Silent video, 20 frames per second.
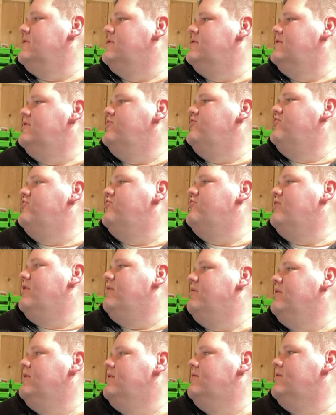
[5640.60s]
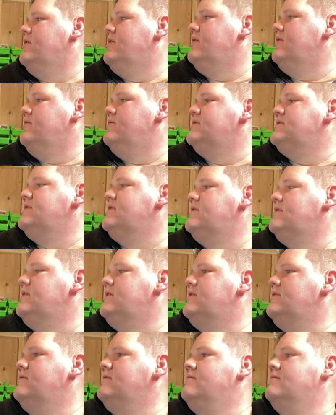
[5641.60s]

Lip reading: This should dry really quick. It was a thin